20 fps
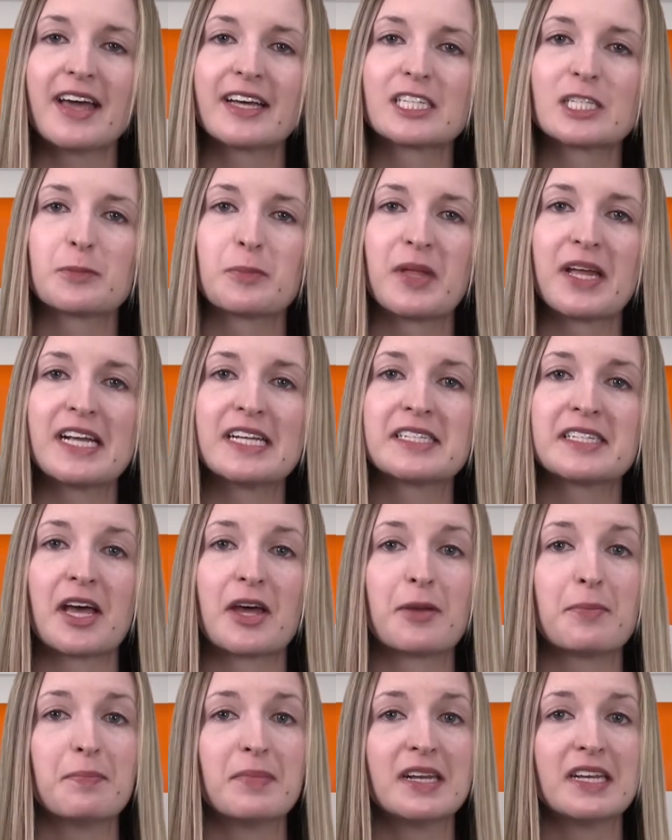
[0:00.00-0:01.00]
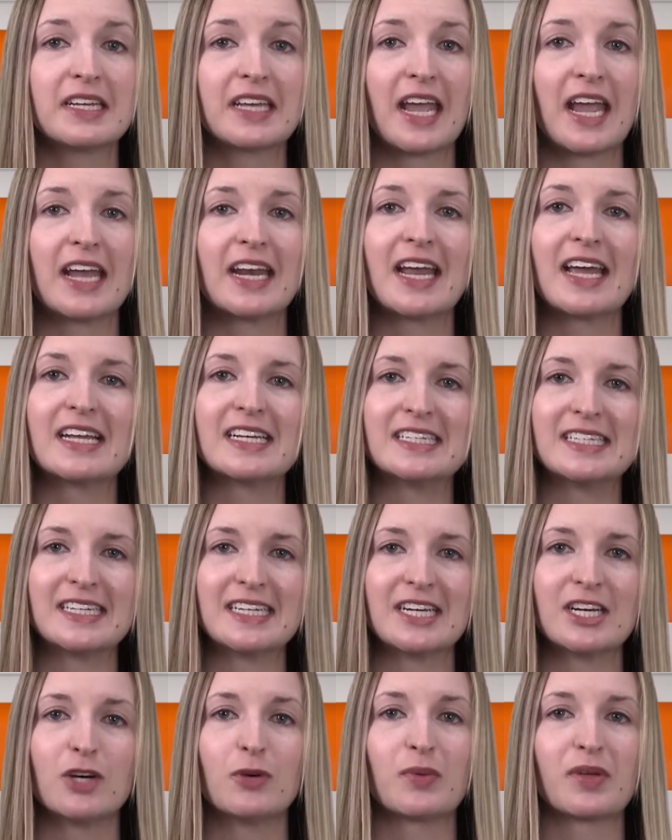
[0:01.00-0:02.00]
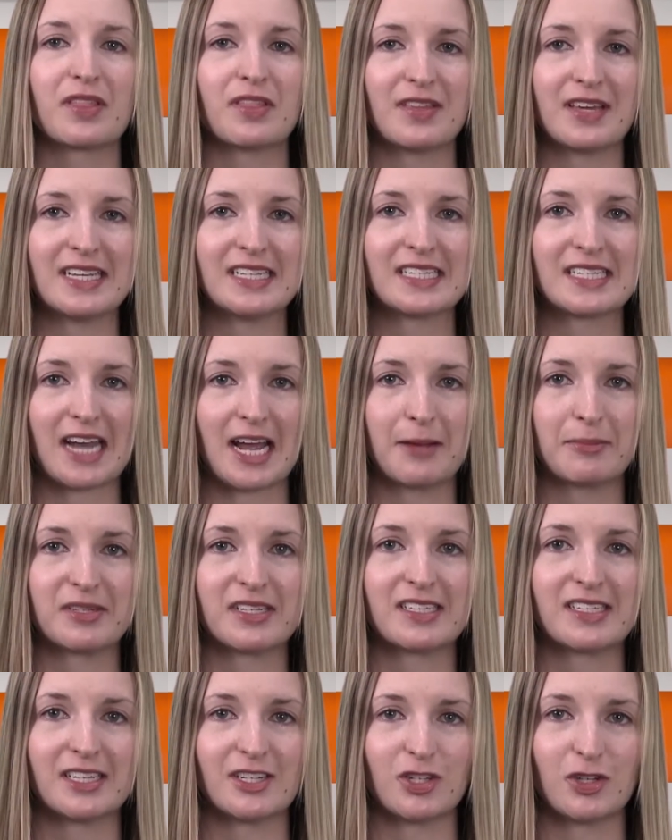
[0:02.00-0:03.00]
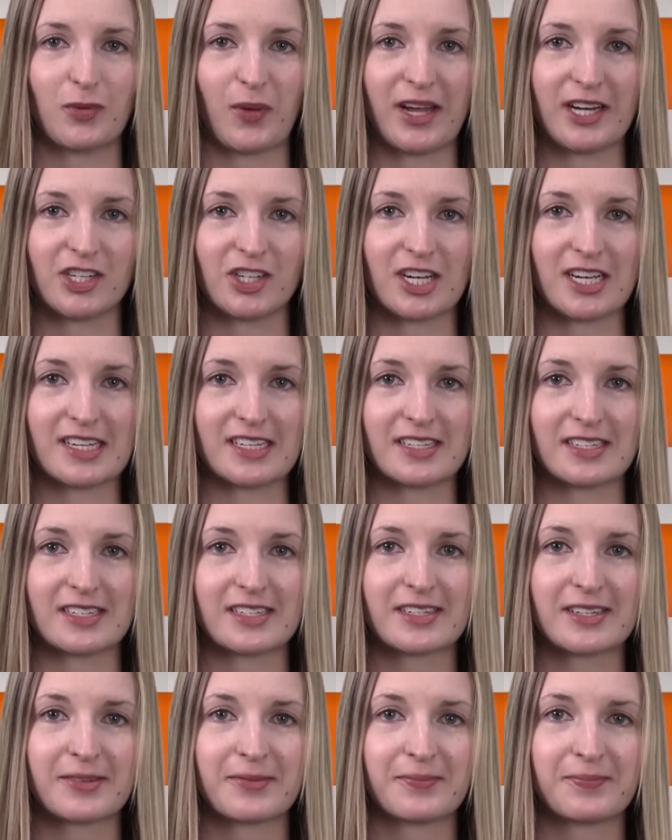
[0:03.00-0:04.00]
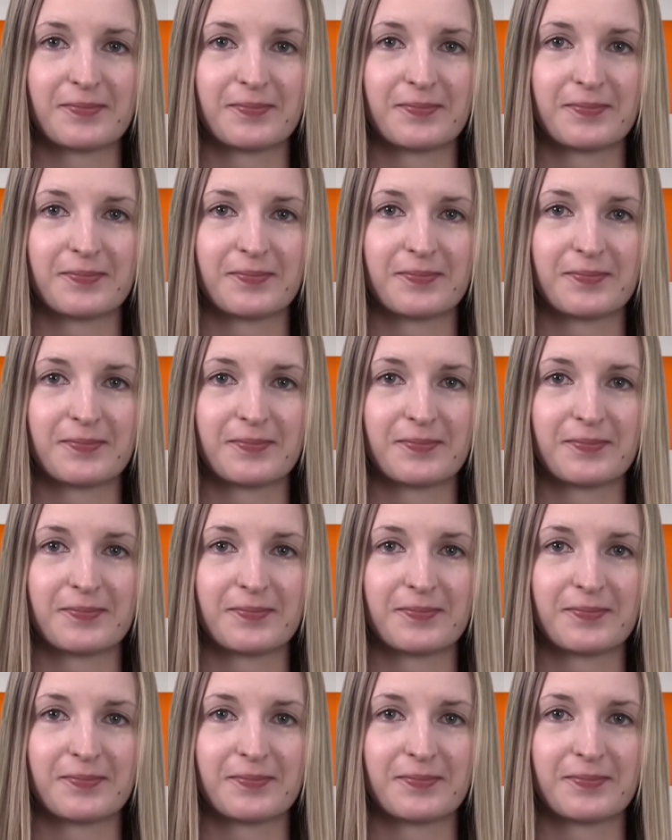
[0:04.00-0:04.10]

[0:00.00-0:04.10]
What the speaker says: explains how to mitigate and deal with these types of situations.